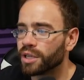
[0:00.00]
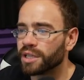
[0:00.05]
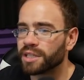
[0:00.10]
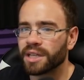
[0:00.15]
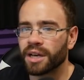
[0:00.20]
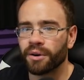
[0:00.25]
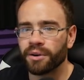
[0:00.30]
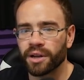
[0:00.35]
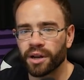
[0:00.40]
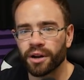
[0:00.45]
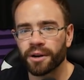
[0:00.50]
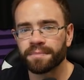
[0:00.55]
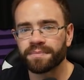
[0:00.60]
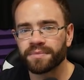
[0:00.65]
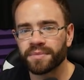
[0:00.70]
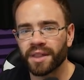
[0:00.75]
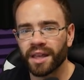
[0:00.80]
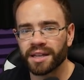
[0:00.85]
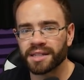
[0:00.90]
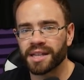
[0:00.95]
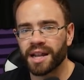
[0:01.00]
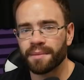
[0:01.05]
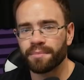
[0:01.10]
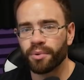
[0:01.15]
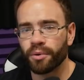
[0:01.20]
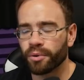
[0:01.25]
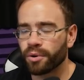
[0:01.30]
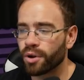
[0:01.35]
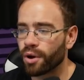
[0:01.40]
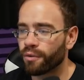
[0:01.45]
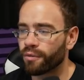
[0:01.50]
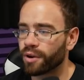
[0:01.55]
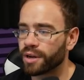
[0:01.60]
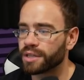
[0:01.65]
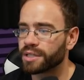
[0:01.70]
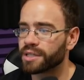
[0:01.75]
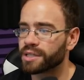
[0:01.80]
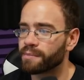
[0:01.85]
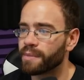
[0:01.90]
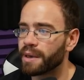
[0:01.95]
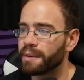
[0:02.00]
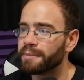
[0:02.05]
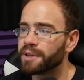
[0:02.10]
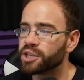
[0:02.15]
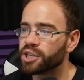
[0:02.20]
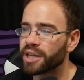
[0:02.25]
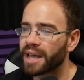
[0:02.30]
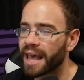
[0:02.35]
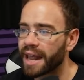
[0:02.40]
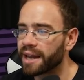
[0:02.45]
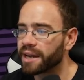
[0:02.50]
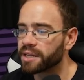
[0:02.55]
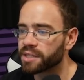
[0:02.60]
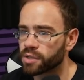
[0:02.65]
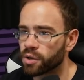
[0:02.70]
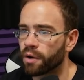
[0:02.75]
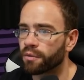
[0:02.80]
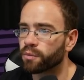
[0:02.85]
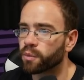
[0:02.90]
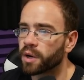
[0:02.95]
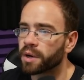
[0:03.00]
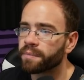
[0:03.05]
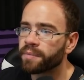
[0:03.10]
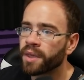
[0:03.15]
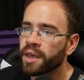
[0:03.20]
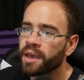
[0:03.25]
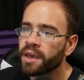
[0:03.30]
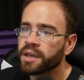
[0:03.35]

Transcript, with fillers: detail here. Like I said, I pulled it over into some imaging editing software